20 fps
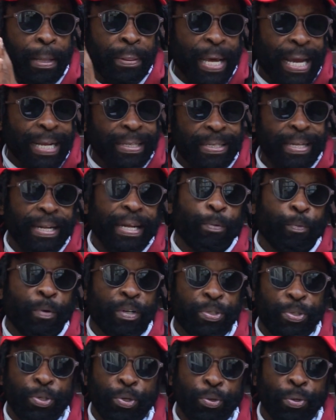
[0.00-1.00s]
the internet
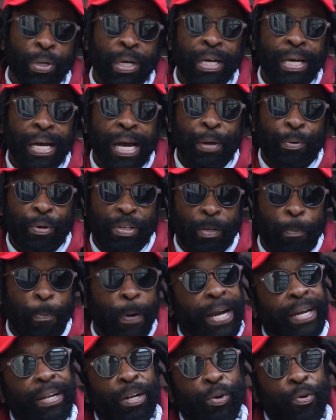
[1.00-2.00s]
was new? It was
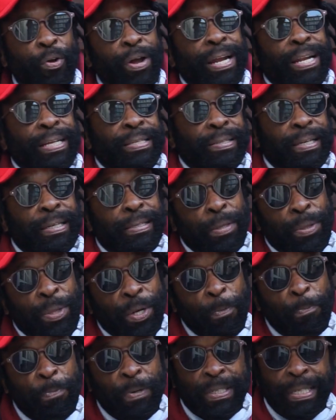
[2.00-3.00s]
apparently growing at a
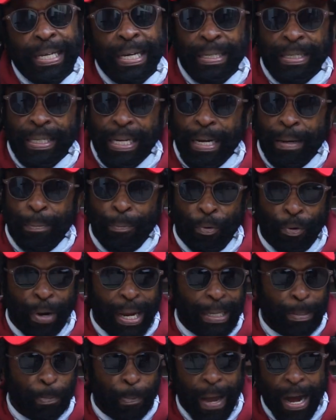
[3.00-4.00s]
63%
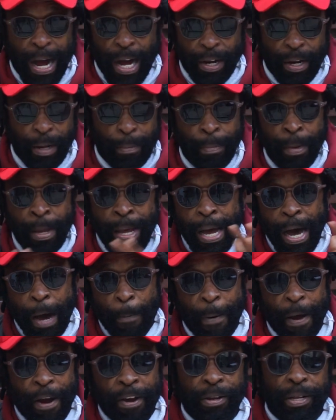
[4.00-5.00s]
rate per annum.
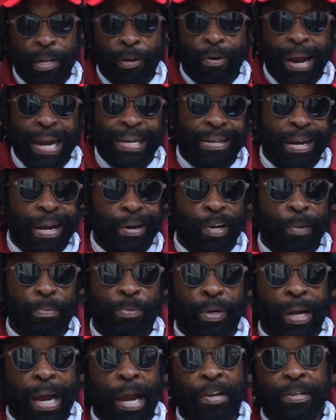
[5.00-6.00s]
Apparently right now,
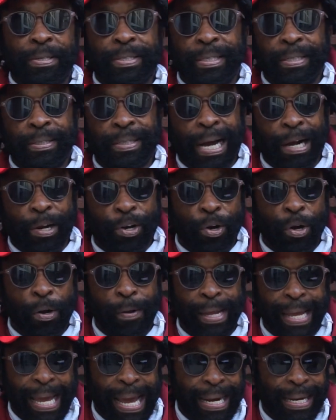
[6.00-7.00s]
cryptocurrencies are
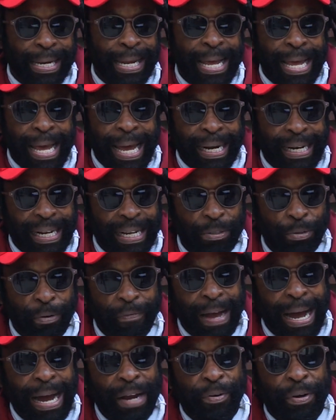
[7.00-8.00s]
growing at a rate of
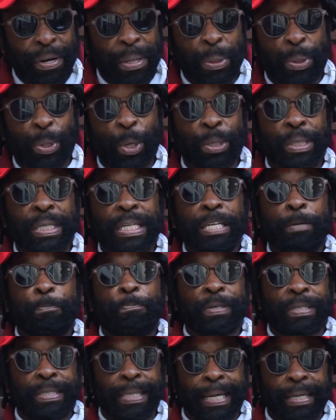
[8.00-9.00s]

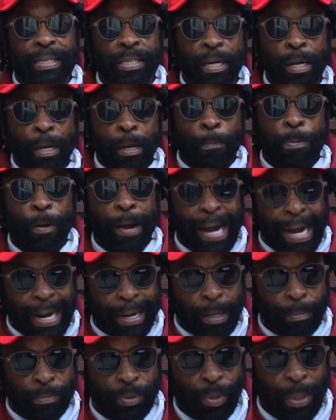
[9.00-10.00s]
113% per
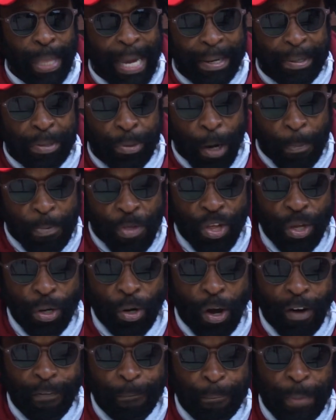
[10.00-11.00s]
annum. So the adoption
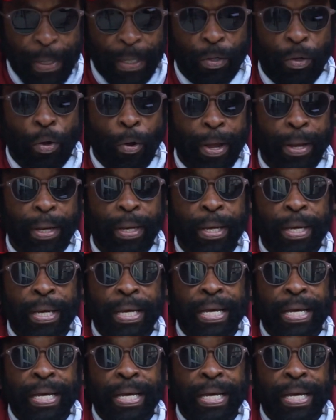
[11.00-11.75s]
of Bitcoin